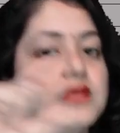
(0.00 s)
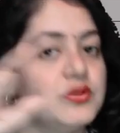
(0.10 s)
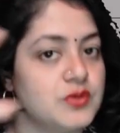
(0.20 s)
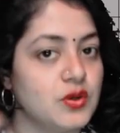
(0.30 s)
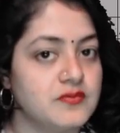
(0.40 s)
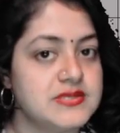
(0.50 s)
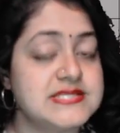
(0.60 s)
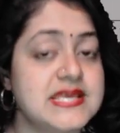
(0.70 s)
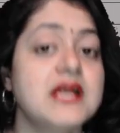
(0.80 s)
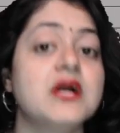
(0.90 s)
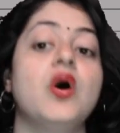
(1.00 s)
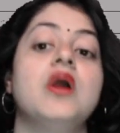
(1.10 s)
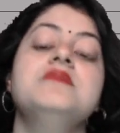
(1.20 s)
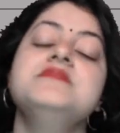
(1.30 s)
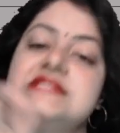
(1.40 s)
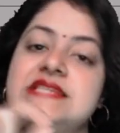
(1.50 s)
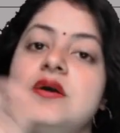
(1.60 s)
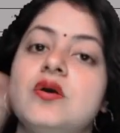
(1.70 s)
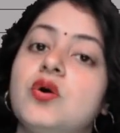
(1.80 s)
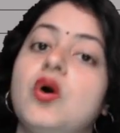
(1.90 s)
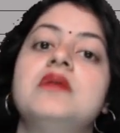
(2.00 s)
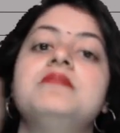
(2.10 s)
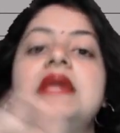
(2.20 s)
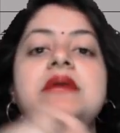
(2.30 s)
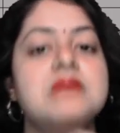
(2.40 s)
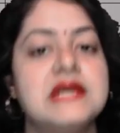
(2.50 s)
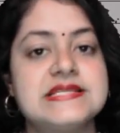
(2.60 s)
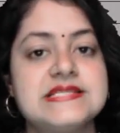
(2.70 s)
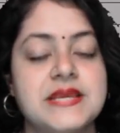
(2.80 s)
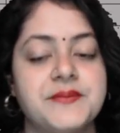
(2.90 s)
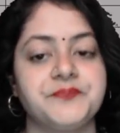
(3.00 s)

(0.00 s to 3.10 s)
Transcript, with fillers: You will always say column C or column named C.